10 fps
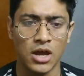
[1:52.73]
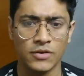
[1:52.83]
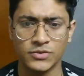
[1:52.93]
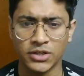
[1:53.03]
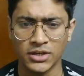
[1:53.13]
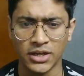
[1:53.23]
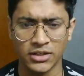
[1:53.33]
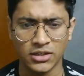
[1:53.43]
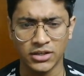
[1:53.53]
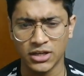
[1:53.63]
I've set
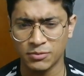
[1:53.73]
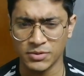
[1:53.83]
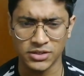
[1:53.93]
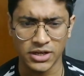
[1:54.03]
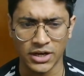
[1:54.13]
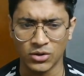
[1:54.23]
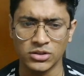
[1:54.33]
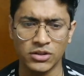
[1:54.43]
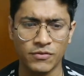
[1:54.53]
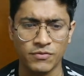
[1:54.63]
like the TRPC client
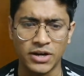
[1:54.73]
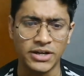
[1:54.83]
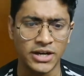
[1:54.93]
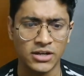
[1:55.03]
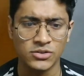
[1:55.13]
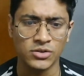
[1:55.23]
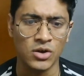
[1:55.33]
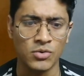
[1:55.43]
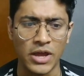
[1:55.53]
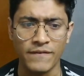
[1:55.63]
on the front end, so
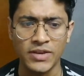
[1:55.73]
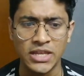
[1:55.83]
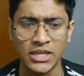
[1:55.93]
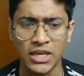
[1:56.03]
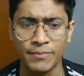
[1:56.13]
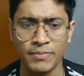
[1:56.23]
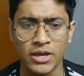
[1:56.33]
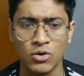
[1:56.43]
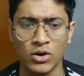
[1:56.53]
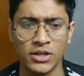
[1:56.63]
now every
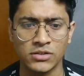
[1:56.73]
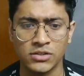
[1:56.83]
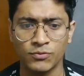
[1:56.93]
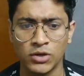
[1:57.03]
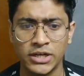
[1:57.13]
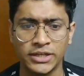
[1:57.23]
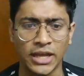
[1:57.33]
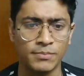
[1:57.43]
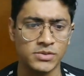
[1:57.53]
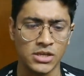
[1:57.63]
API call is fully
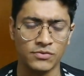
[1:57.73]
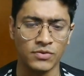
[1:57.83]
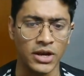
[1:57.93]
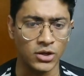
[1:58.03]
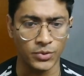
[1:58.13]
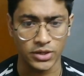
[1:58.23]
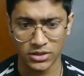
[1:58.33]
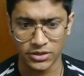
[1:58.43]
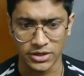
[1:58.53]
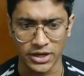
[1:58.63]
type safe end to
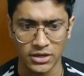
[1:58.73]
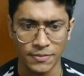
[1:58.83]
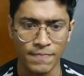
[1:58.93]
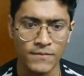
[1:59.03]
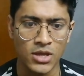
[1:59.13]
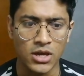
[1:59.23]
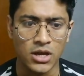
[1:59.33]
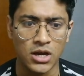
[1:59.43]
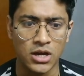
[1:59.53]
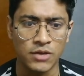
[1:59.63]
end, right?
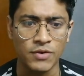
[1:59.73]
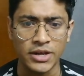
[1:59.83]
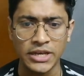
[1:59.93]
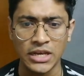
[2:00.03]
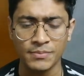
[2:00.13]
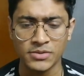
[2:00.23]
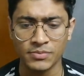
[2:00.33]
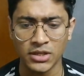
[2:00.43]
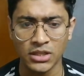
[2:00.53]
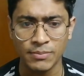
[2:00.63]
If I rename
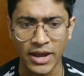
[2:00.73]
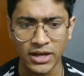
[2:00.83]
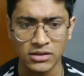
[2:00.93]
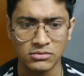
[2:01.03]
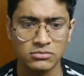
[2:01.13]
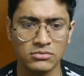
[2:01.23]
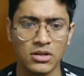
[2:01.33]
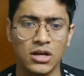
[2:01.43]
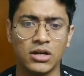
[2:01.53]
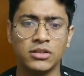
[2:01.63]
something in the backend,
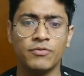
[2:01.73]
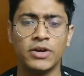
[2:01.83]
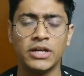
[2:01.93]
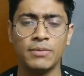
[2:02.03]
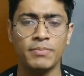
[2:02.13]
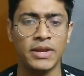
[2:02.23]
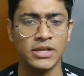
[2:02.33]
the front end